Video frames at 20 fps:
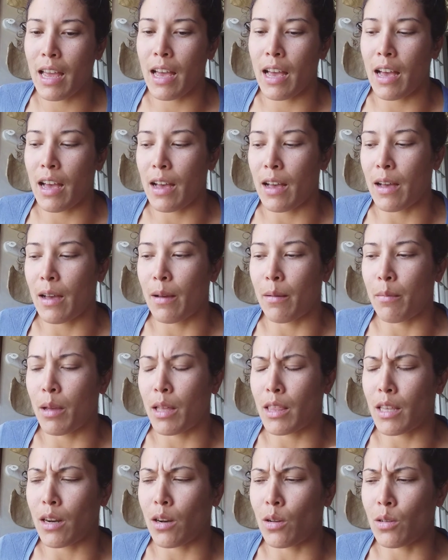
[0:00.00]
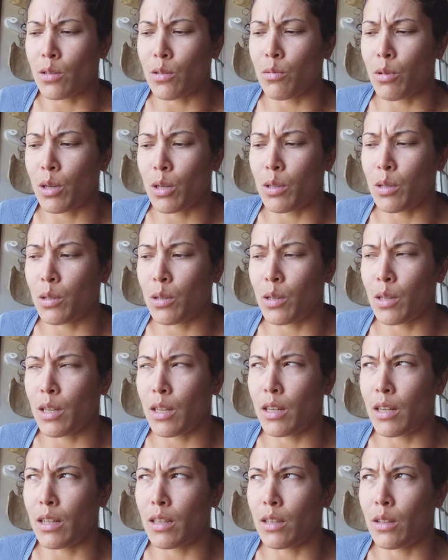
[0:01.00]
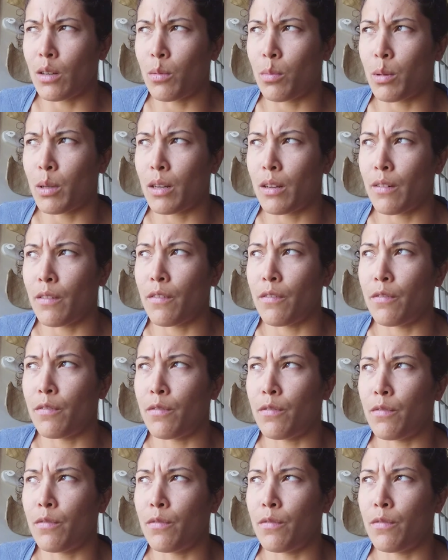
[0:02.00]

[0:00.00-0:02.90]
and then also included a little bit of,